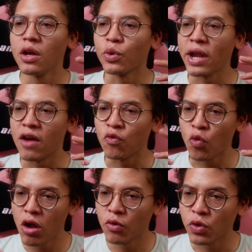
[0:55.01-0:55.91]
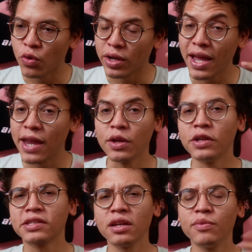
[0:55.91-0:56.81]
we're going to have RAW recording, and
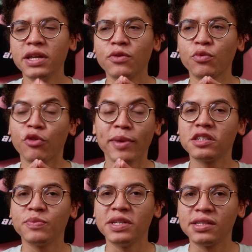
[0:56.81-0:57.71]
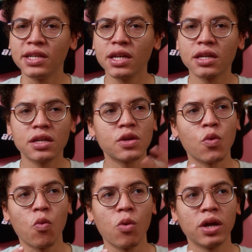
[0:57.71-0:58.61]
it's going to be, it remains to be seen
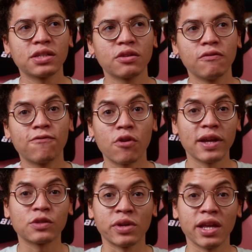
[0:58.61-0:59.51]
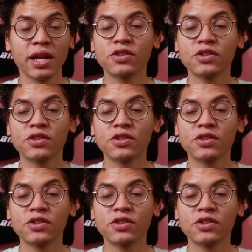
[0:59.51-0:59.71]
what formats we're getting.